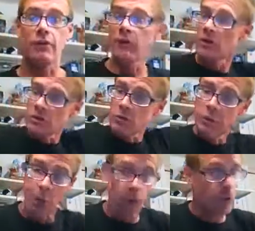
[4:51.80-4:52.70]
in front of us, and
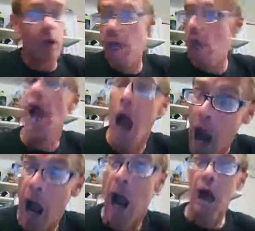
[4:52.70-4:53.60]
we both went.
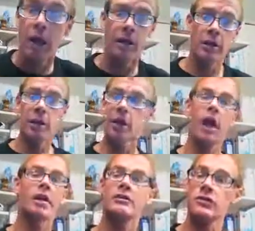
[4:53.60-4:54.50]
And the
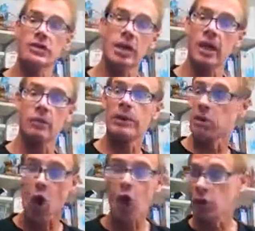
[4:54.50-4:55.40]
guy gives us that
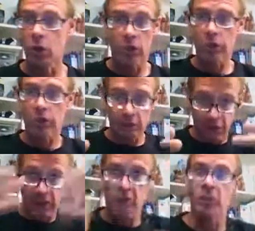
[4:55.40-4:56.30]
retard look.
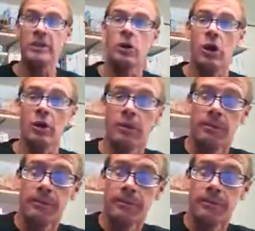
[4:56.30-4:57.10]
That's a retard.